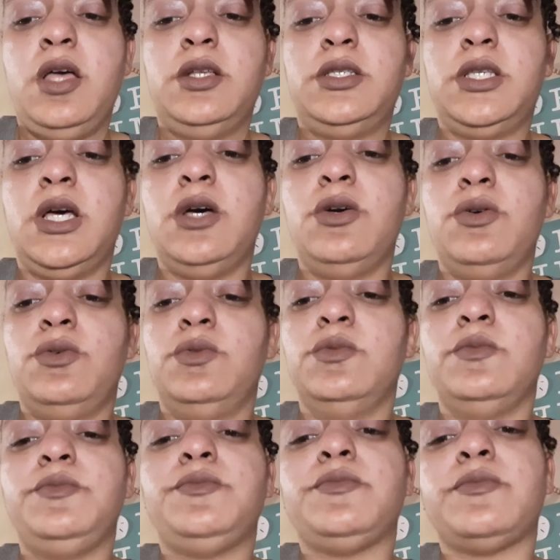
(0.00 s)
So
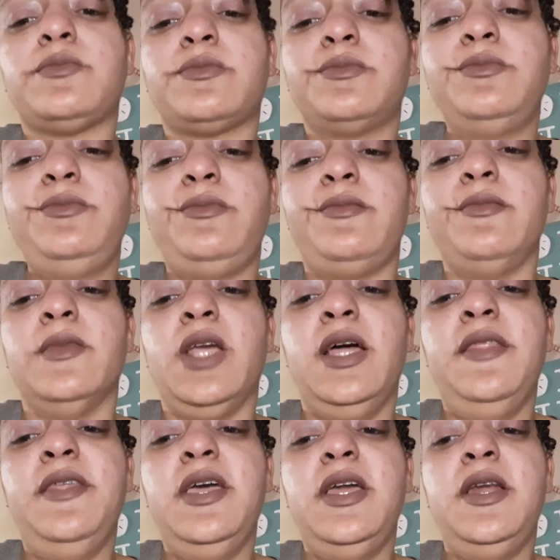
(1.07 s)

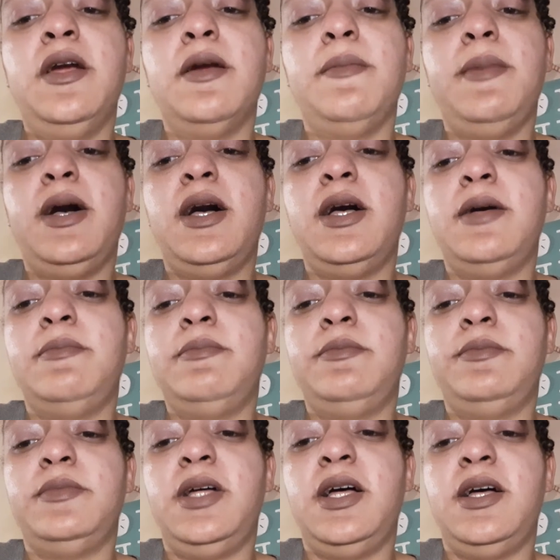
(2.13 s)
then her
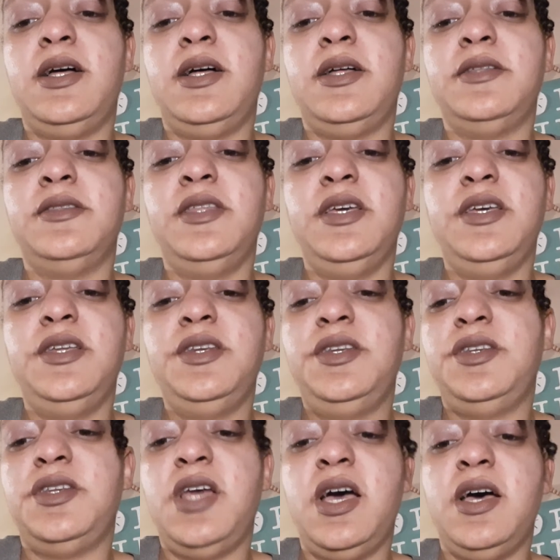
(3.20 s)
mom,
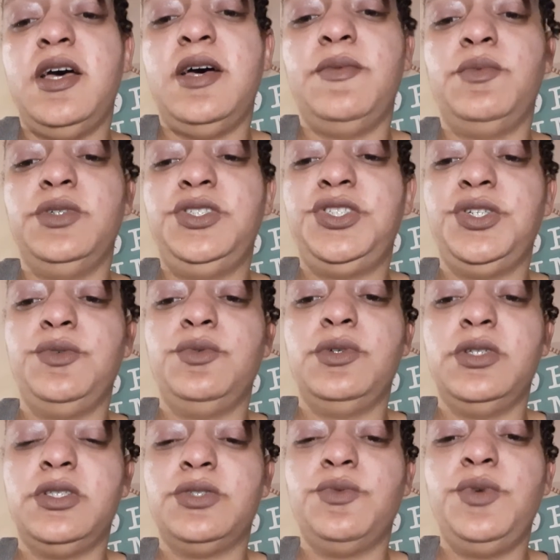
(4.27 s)
when she
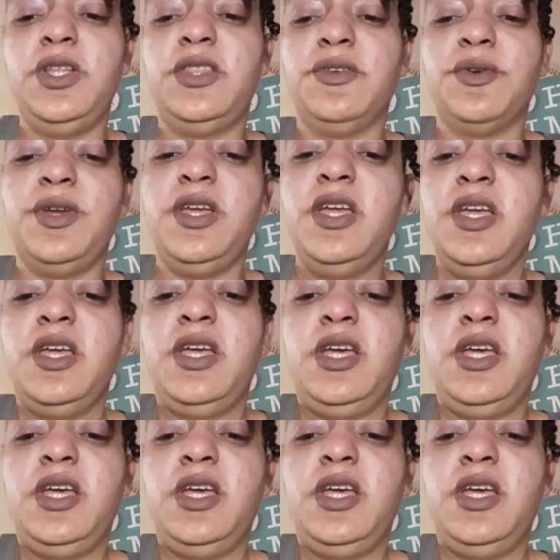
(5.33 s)
was 23,